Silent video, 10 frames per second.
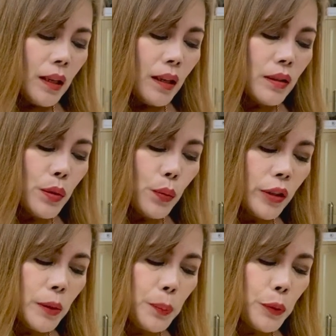It's
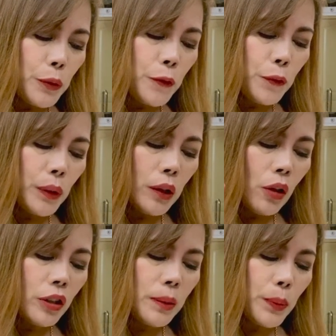waterproof with
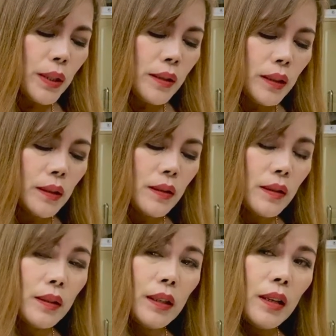longer
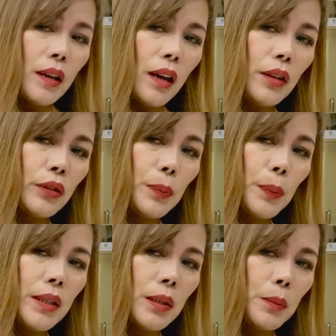bristles and
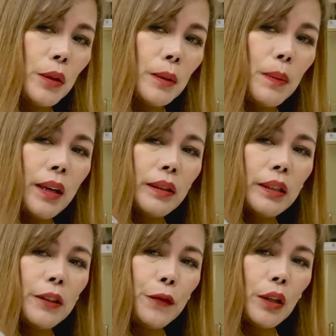replaceable
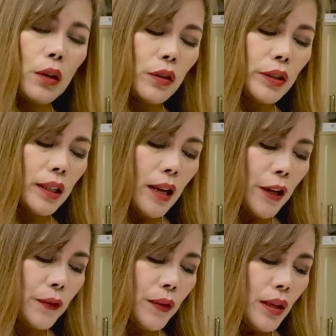battery for longer
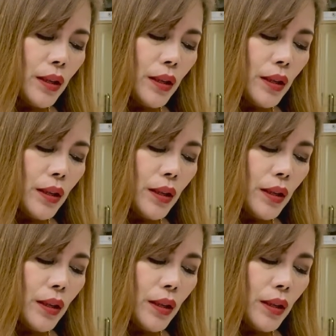life.